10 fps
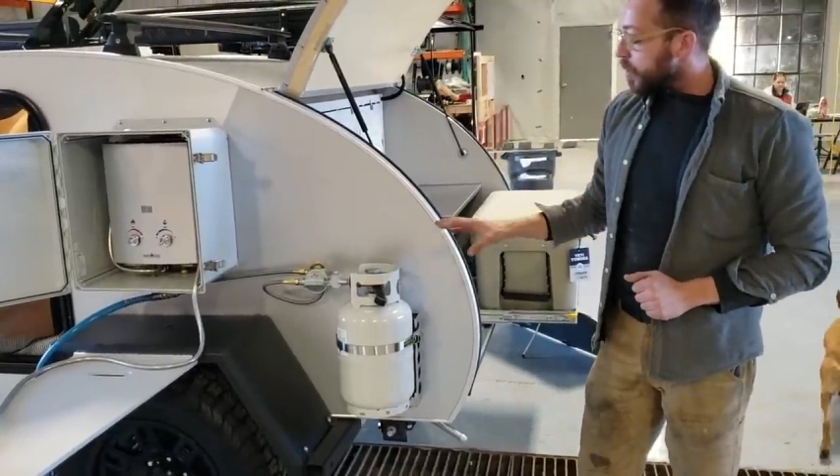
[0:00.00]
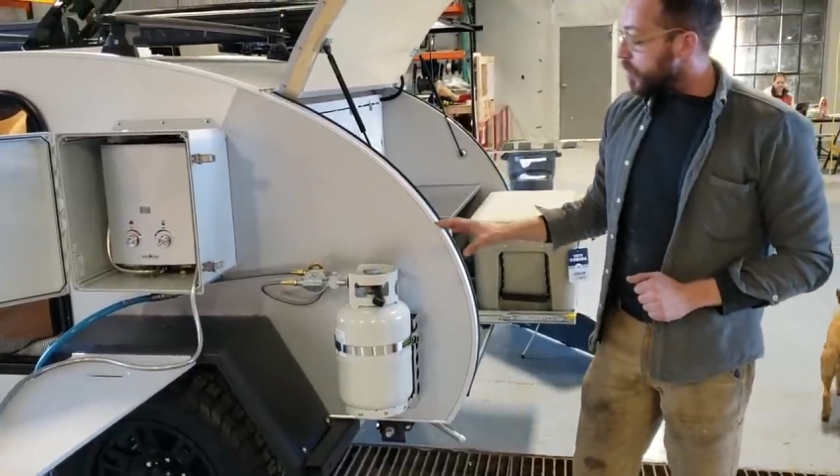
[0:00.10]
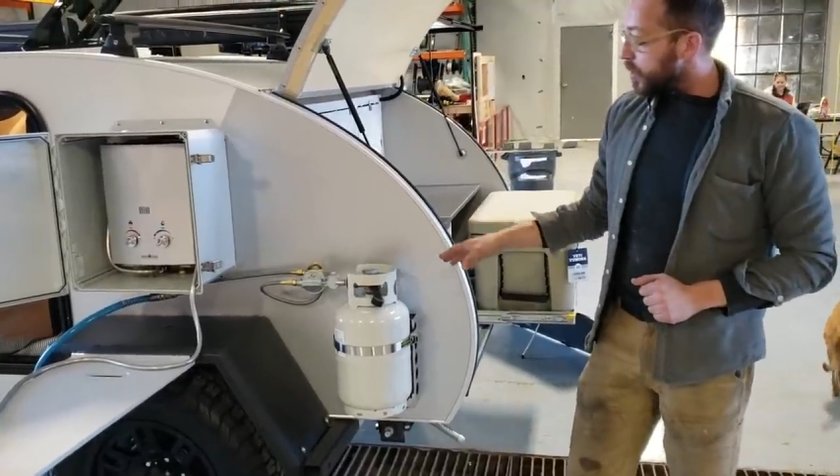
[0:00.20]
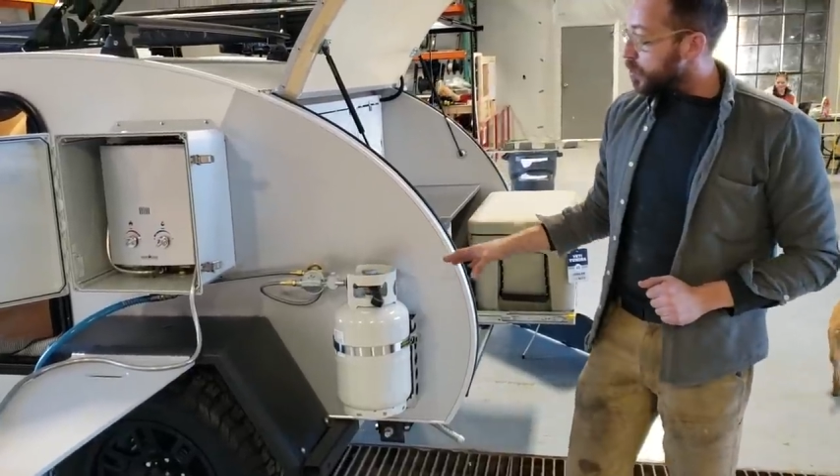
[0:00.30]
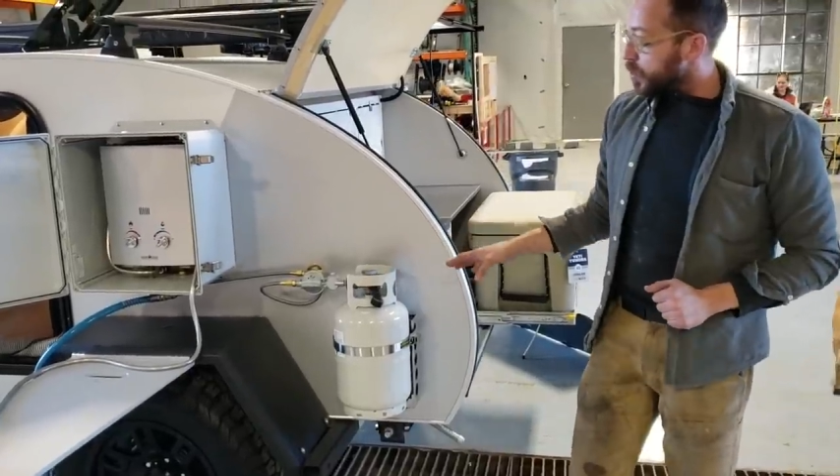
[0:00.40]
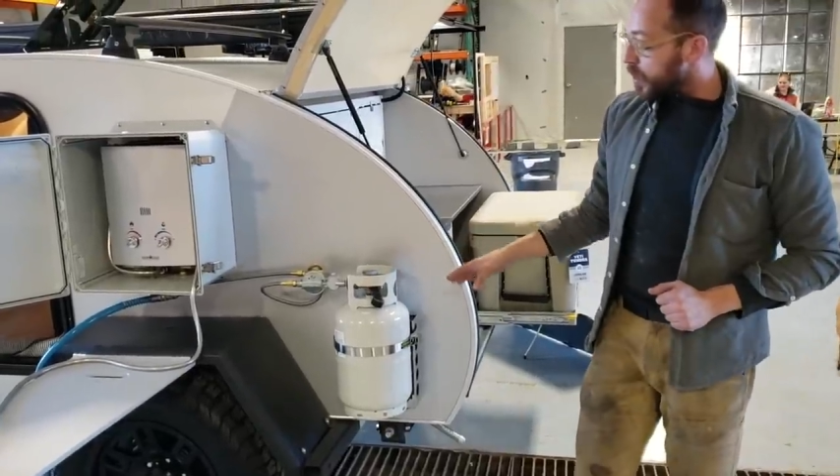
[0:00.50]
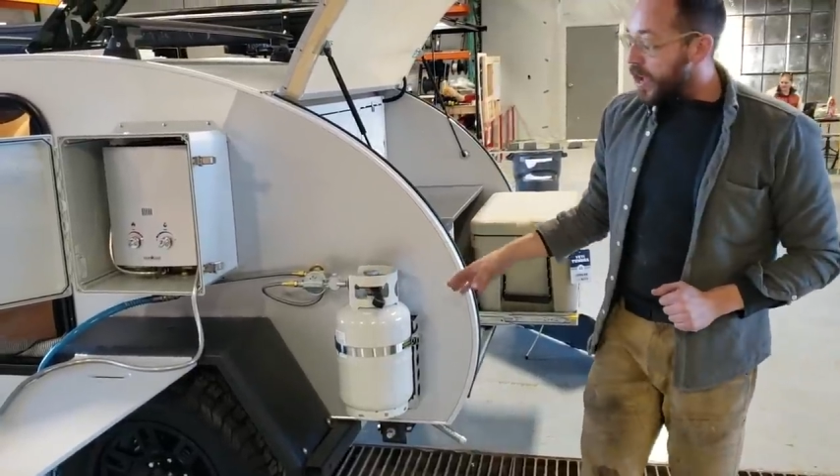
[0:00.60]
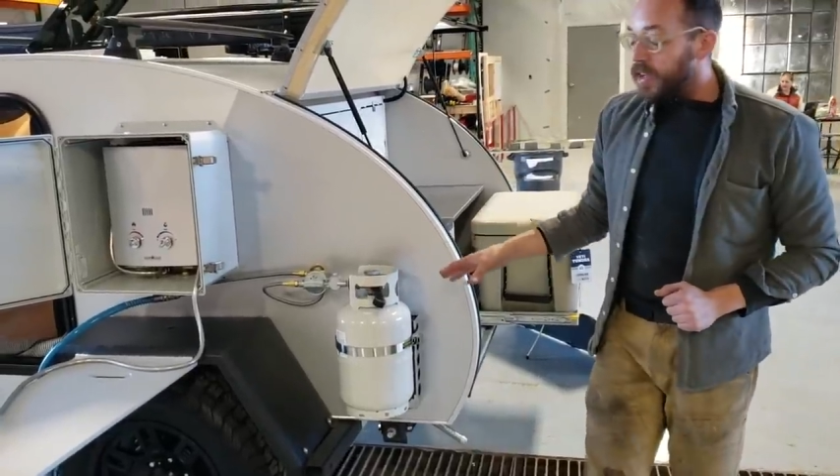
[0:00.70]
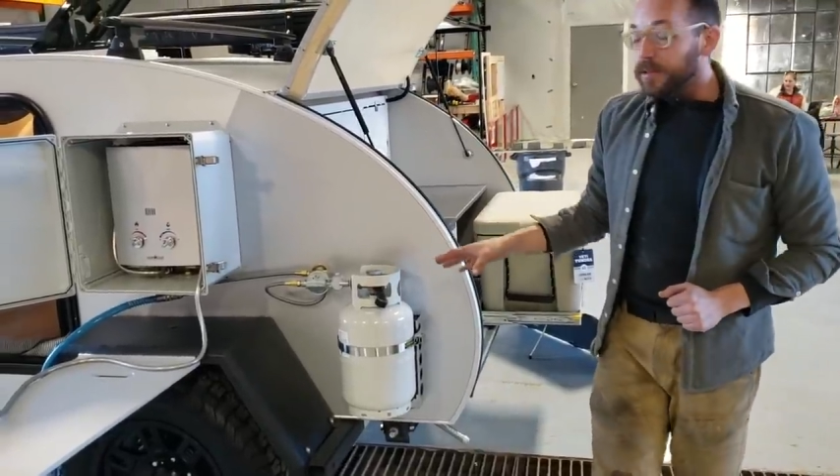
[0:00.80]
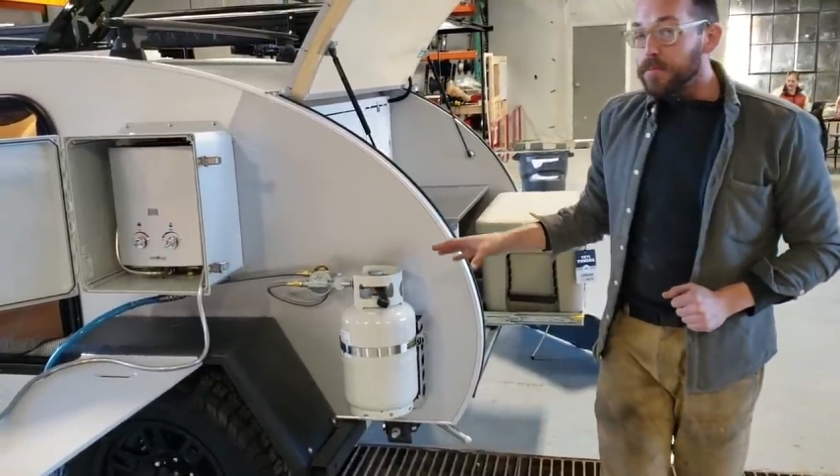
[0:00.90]
This will
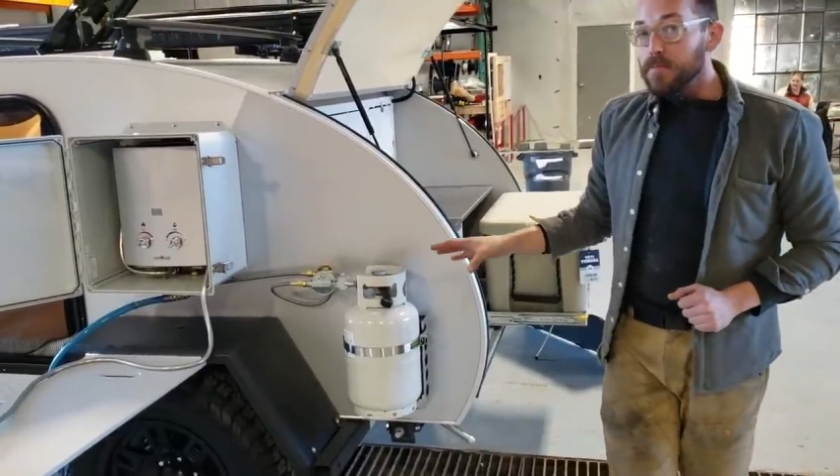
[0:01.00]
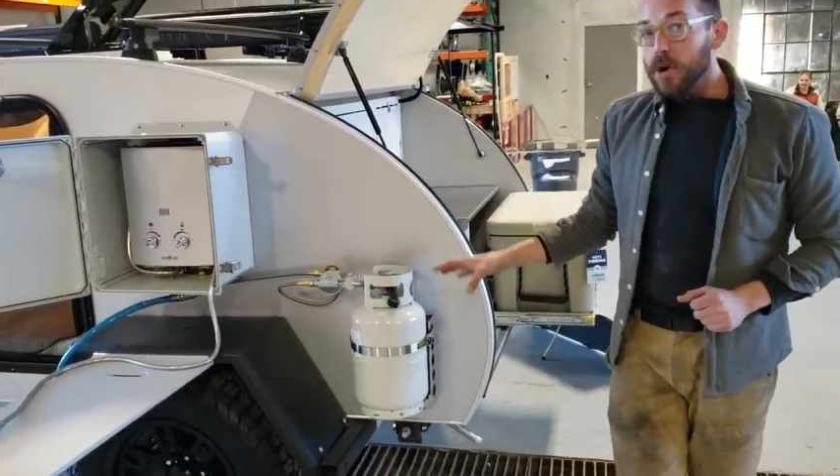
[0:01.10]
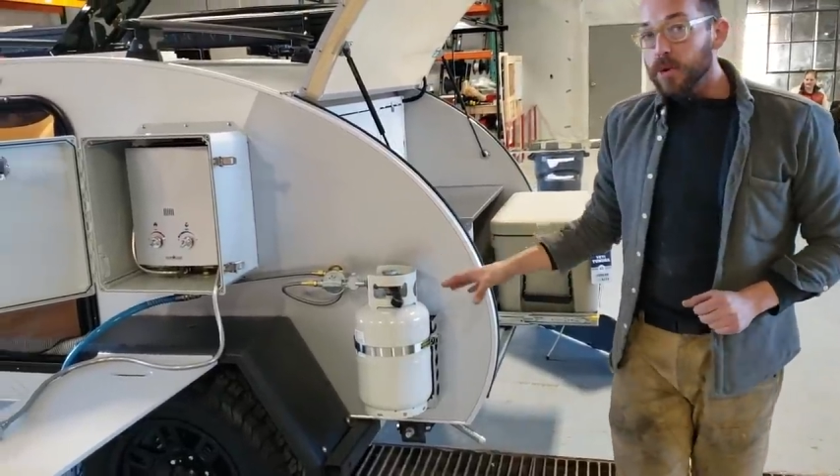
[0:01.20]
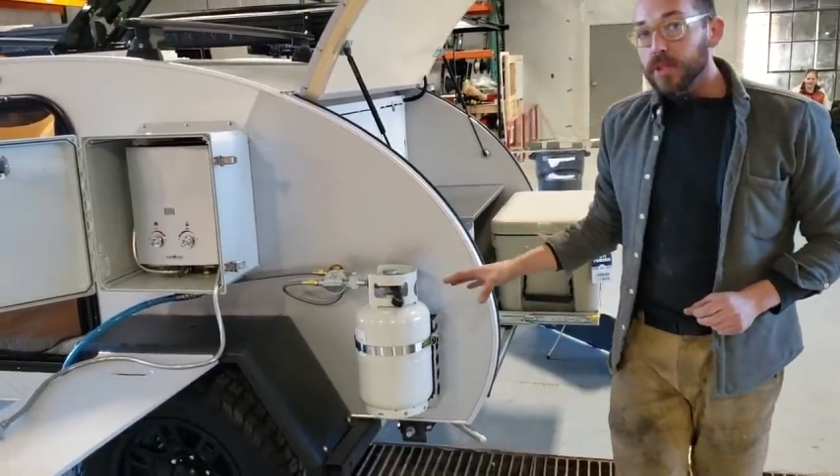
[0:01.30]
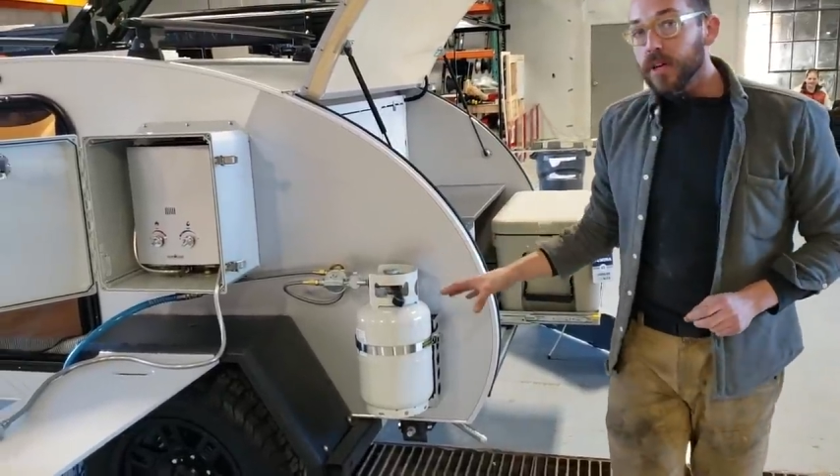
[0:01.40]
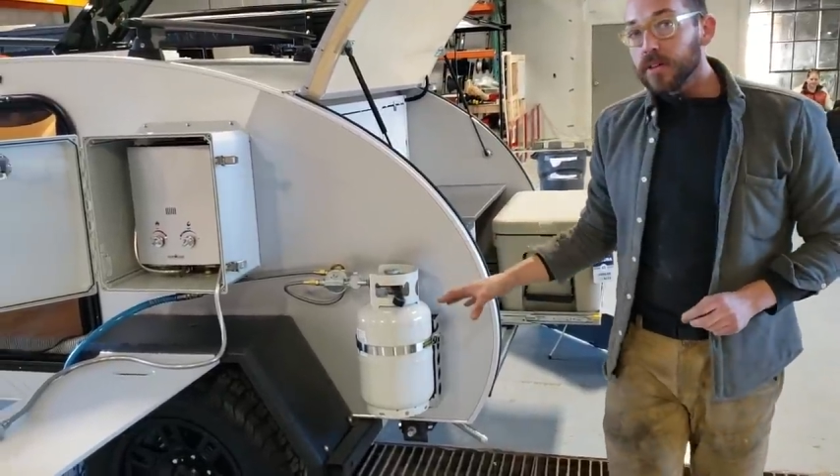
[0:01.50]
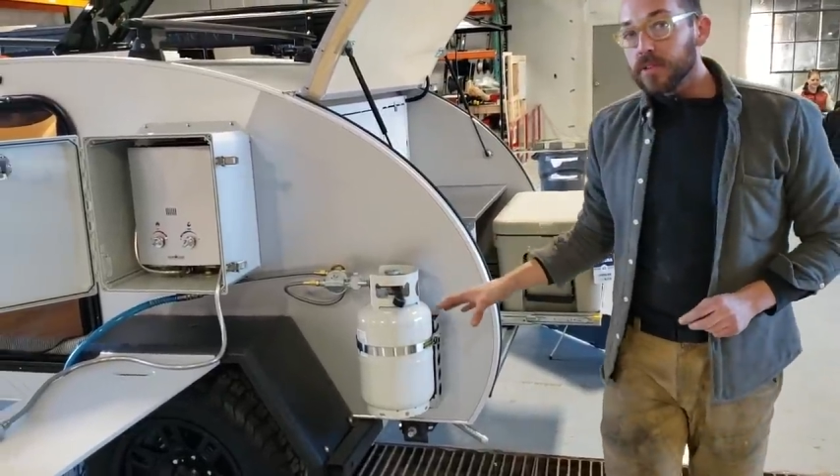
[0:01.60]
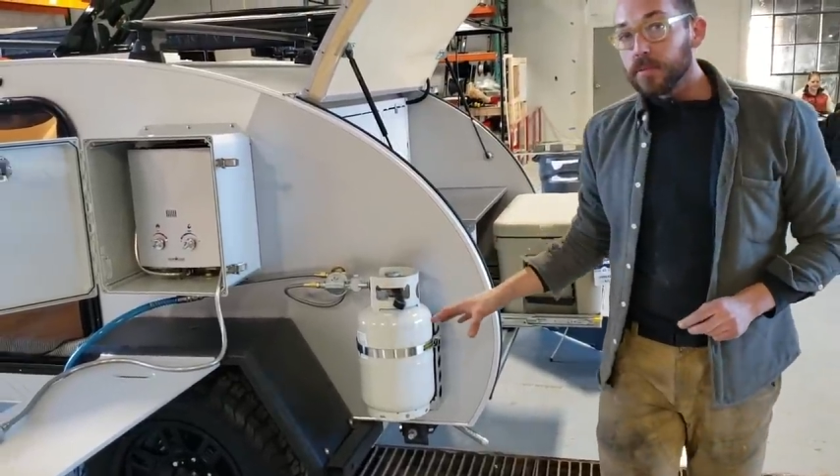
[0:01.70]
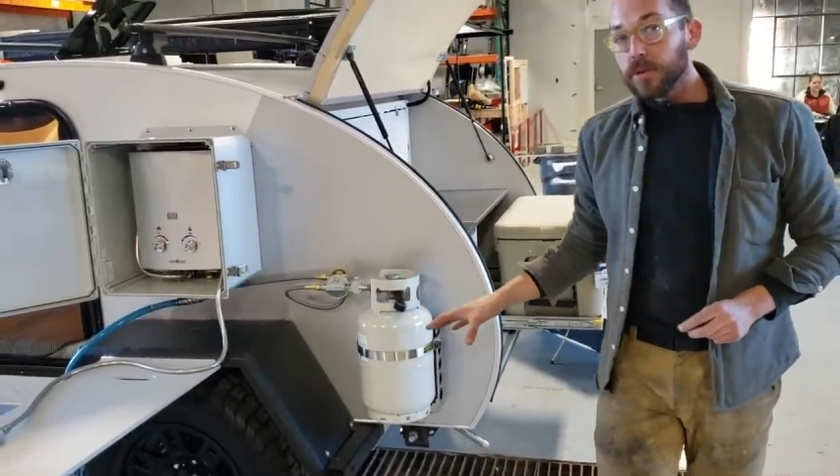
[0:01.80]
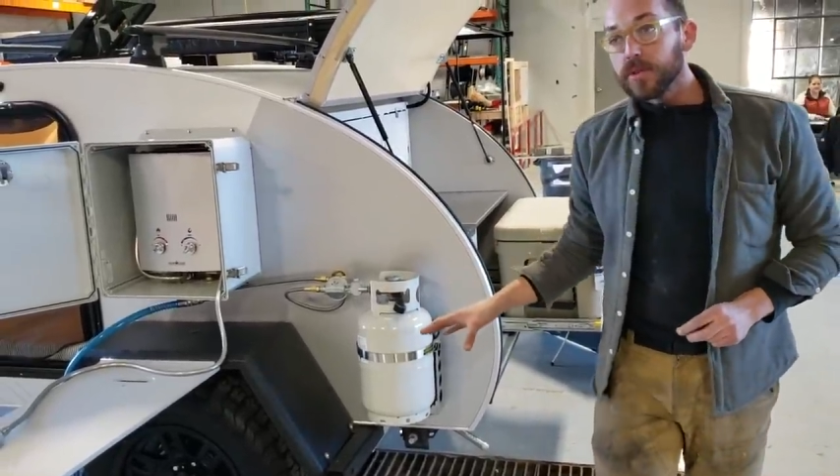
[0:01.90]
last most
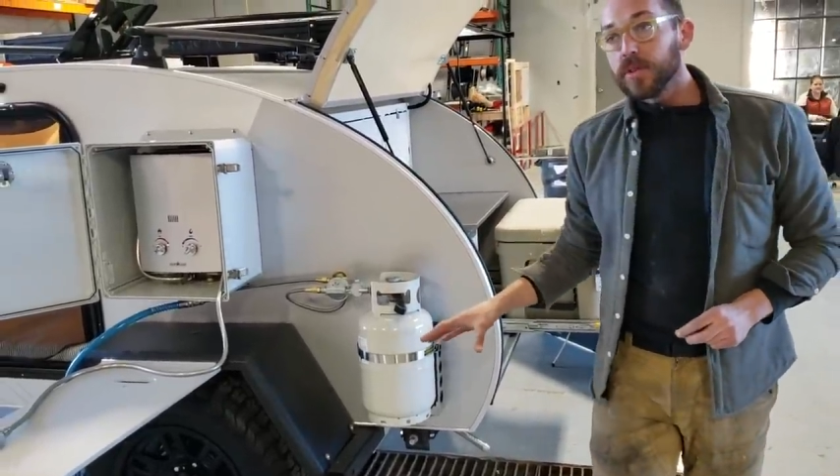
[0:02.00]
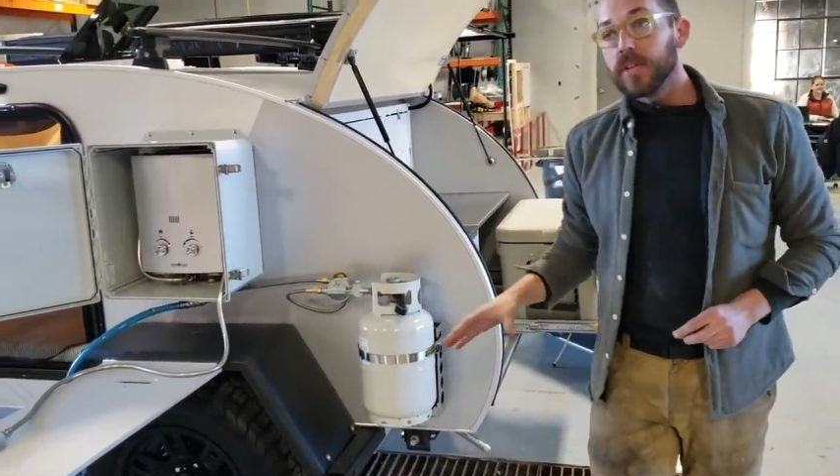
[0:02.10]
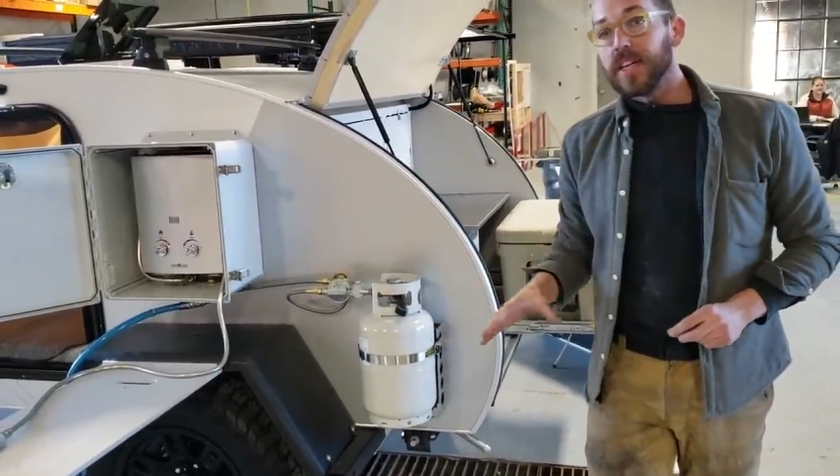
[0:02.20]
customers